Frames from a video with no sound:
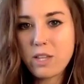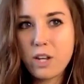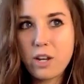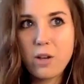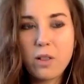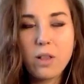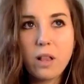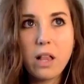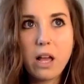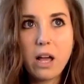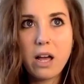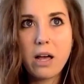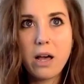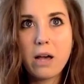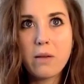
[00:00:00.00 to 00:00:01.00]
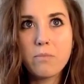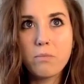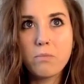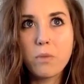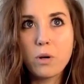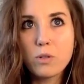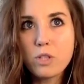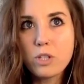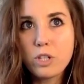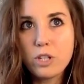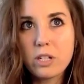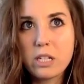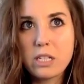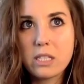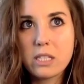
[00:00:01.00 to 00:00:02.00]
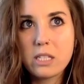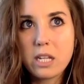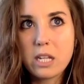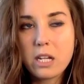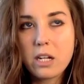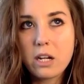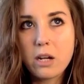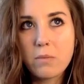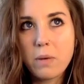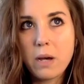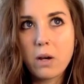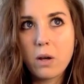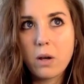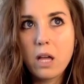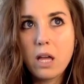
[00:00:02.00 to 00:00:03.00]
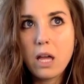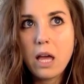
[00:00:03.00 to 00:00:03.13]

You know, uh, I'm most curious here about